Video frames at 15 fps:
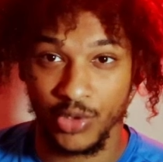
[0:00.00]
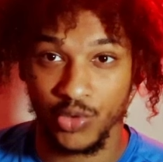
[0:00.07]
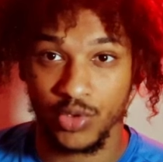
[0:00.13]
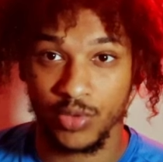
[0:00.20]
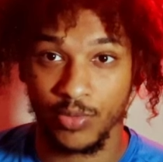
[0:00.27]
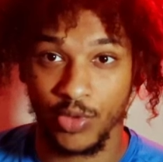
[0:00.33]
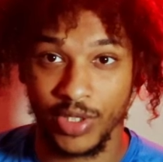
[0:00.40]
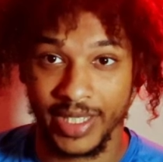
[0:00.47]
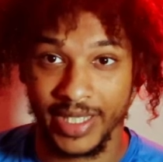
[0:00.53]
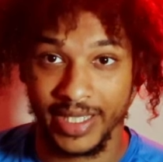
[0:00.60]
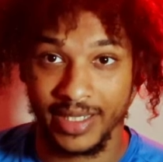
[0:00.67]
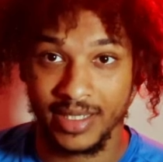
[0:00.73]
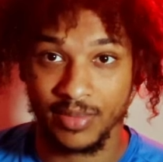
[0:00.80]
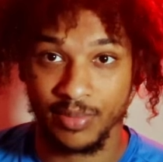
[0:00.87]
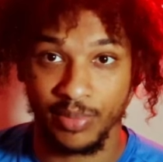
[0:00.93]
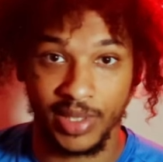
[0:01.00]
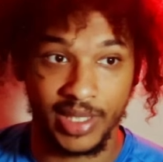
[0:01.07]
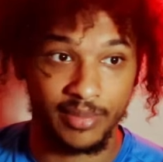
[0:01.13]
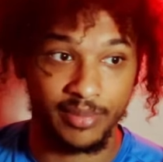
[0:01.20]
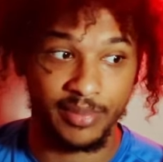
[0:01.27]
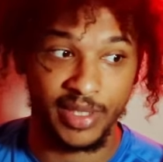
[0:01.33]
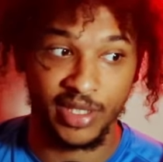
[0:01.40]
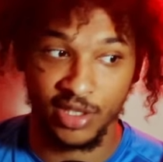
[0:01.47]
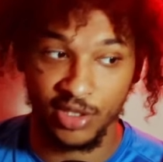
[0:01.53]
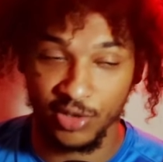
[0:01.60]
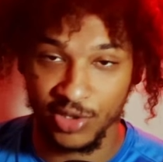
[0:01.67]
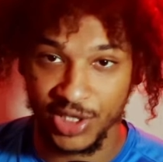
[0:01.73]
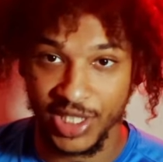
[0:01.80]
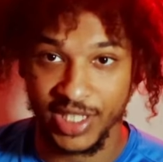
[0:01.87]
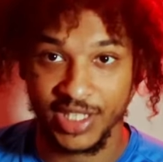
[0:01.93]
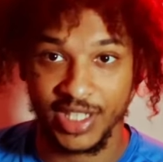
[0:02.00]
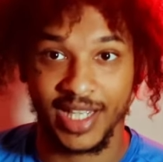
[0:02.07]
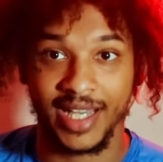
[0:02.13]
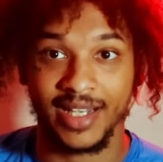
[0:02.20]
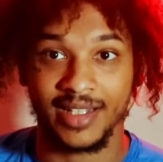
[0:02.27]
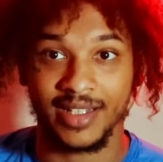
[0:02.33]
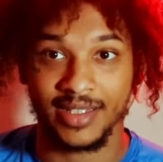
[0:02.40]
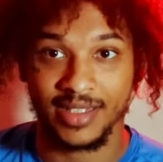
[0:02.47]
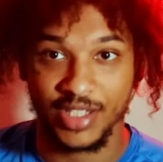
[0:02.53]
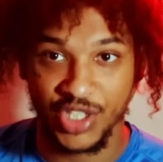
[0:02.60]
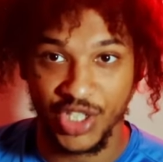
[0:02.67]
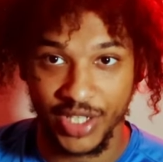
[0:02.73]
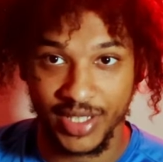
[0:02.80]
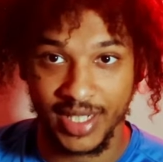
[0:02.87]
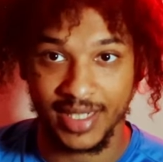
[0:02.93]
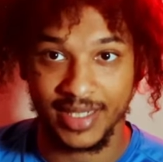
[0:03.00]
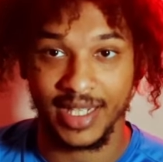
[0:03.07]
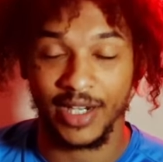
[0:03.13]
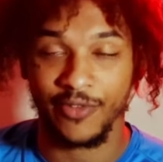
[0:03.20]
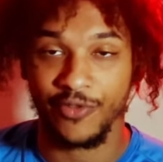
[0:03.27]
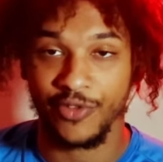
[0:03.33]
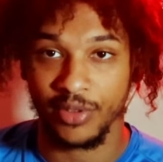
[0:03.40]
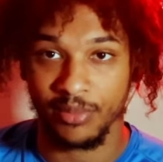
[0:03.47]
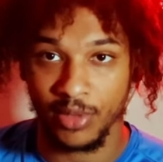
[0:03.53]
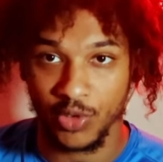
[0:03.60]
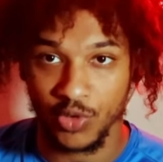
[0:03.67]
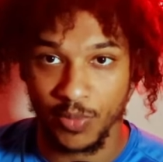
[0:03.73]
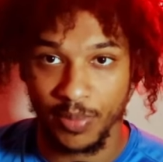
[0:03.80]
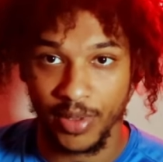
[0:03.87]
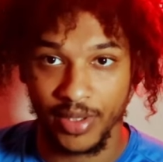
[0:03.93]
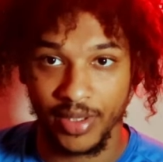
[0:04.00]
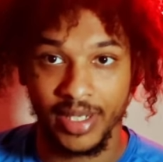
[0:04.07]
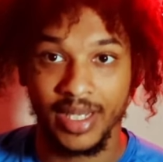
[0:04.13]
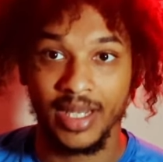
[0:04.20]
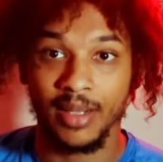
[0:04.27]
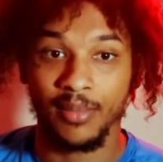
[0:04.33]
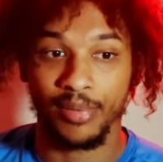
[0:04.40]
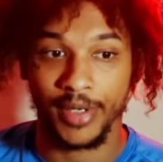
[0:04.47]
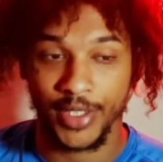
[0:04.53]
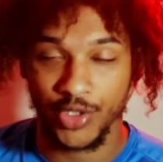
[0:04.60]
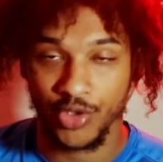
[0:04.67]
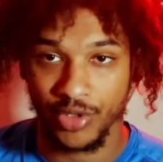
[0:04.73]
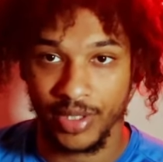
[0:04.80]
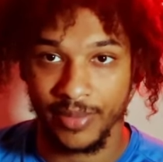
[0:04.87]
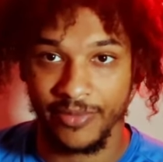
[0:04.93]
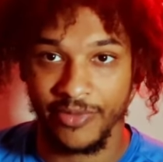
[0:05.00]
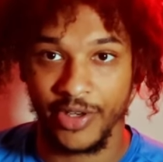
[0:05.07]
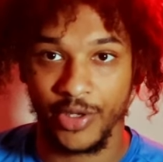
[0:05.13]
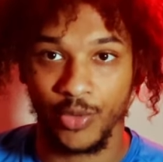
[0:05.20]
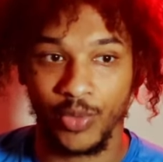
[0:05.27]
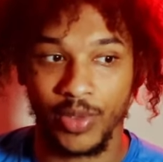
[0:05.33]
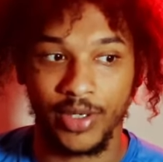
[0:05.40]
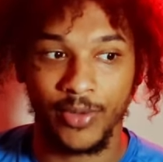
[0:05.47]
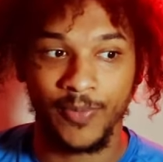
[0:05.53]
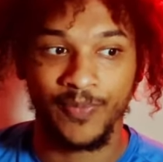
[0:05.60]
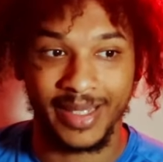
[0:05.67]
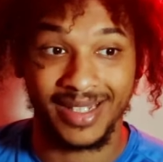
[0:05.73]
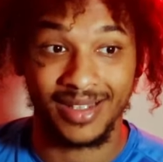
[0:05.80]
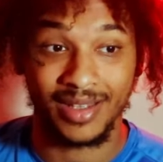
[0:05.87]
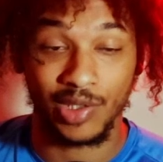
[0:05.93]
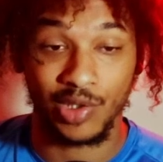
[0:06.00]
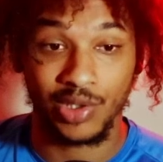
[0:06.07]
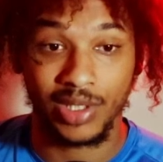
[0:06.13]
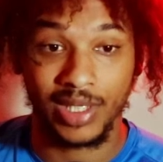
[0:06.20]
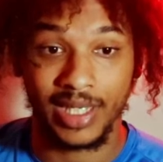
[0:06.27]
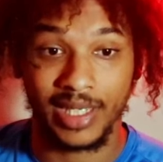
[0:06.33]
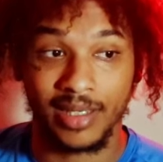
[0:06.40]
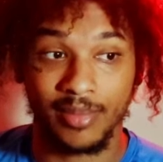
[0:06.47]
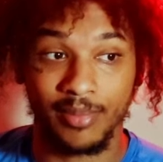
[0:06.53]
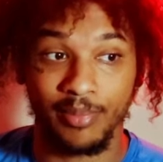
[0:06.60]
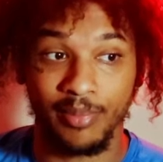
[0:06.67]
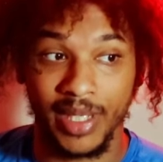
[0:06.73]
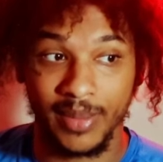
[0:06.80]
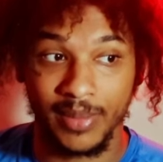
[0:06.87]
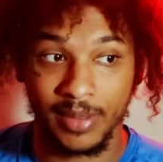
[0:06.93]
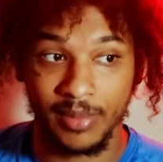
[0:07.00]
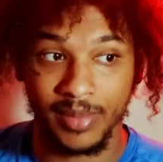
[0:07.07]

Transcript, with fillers: use more kicks, but Mihail Lachey kind of shut that down for the most part, pressuring him very well. And it looked like maybe